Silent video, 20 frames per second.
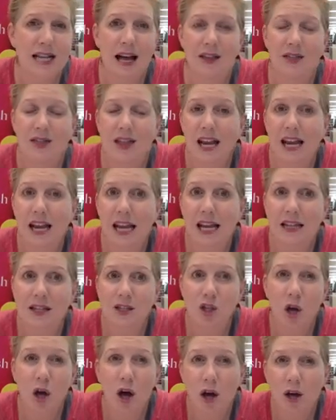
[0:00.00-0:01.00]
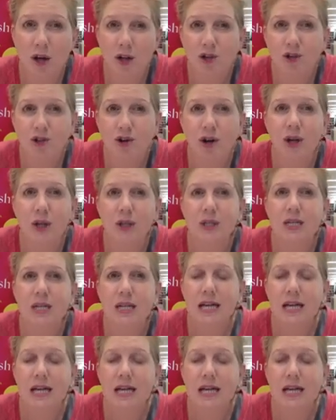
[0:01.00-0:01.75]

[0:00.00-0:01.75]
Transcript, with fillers: and that led to harder drugs.